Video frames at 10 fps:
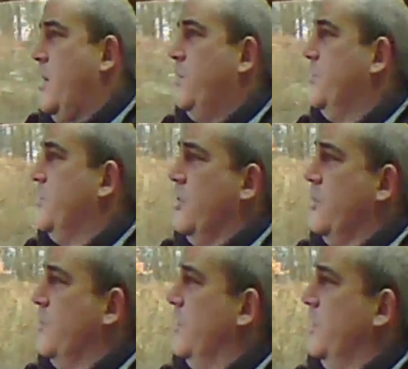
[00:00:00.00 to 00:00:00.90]

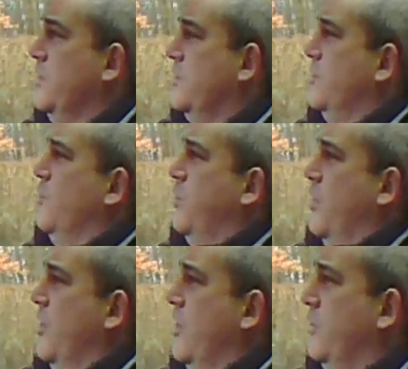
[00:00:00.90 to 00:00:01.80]
Absolutely
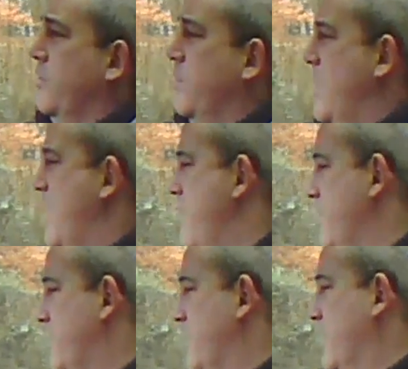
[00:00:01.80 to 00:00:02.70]
superb.
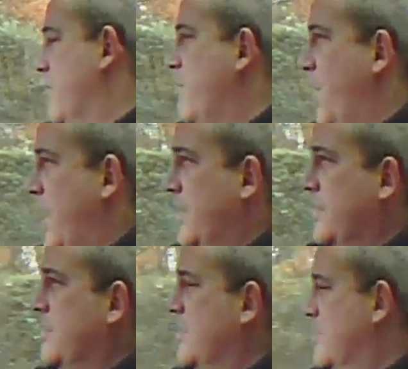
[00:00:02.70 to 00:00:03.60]
Everything
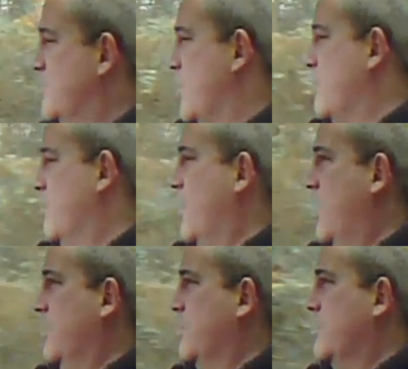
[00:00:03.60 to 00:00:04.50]
balanced,
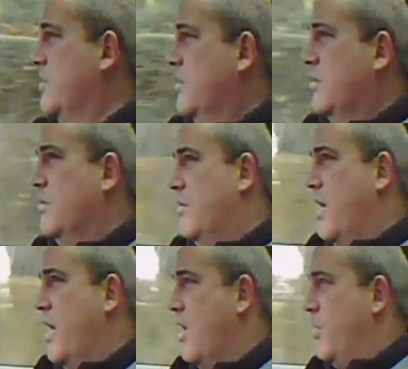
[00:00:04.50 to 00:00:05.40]
synchronized.
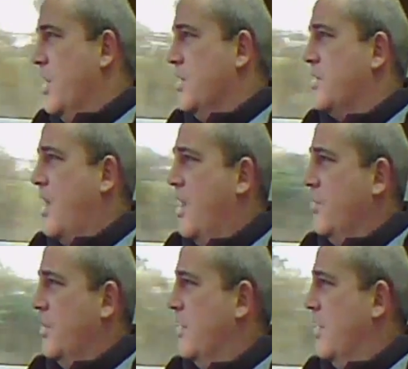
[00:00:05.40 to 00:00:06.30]
ABS came
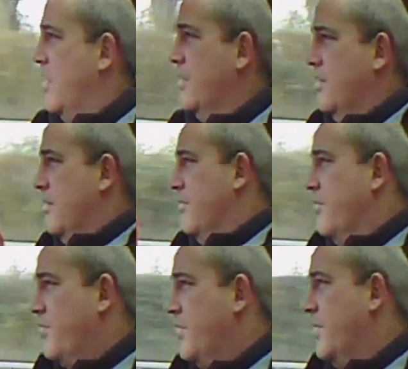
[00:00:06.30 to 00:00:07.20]
in then.
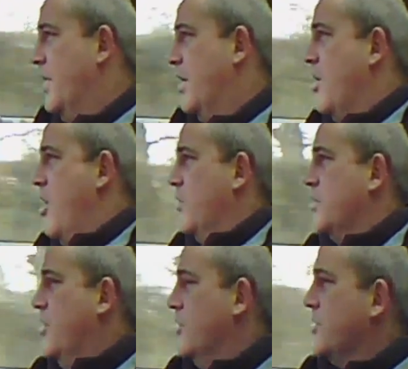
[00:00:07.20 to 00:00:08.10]
The car
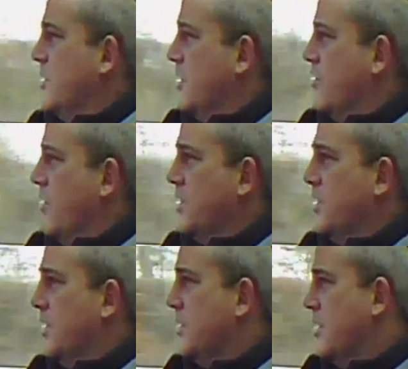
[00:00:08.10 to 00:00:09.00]
was constantly
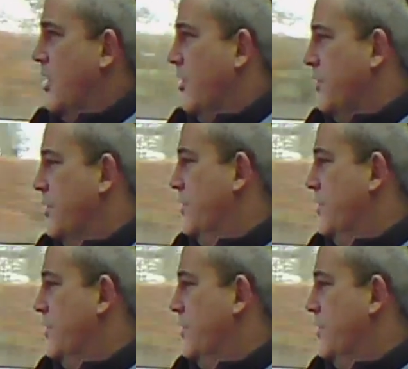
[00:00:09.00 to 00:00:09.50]
correcting itself.